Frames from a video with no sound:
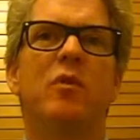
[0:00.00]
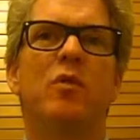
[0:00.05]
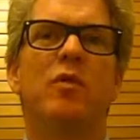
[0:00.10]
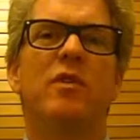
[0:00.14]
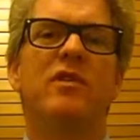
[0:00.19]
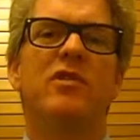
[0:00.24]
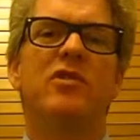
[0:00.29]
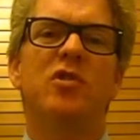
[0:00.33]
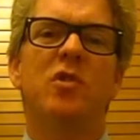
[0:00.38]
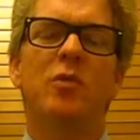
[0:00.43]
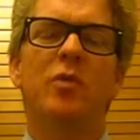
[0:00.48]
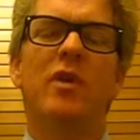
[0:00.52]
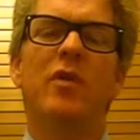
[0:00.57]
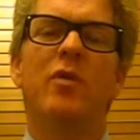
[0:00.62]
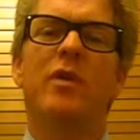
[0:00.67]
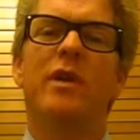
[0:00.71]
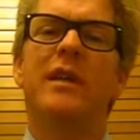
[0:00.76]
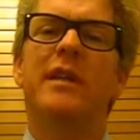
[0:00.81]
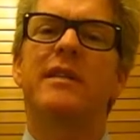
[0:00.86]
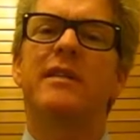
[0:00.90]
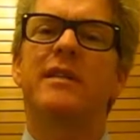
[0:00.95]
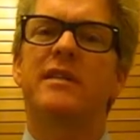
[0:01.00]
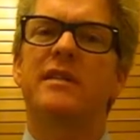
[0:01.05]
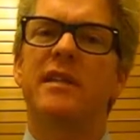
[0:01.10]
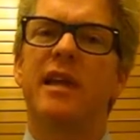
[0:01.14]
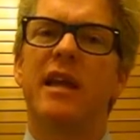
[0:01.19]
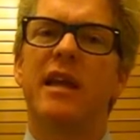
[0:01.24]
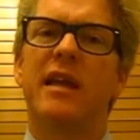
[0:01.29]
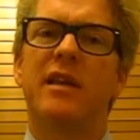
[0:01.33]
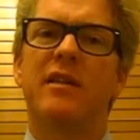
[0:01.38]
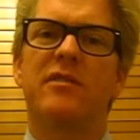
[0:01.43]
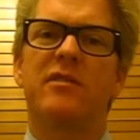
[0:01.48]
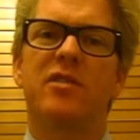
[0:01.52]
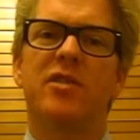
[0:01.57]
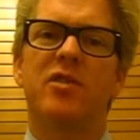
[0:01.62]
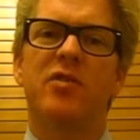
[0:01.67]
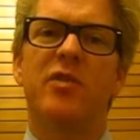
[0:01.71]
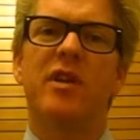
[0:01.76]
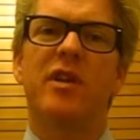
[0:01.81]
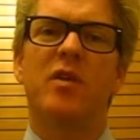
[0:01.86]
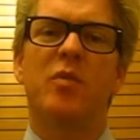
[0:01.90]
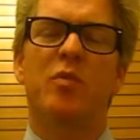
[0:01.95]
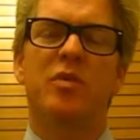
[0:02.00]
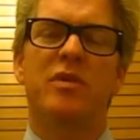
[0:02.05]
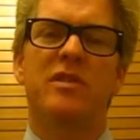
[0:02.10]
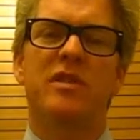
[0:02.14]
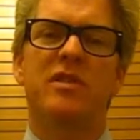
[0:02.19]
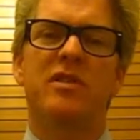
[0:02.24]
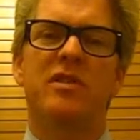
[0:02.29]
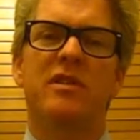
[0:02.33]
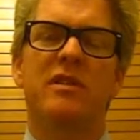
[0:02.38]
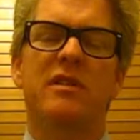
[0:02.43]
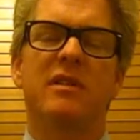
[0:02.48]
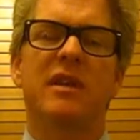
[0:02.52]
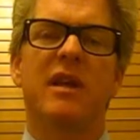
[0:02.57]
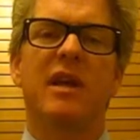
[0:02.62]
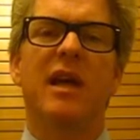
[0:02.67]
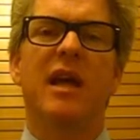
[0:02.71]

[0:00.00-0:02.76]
would you be willing to take a 2-year position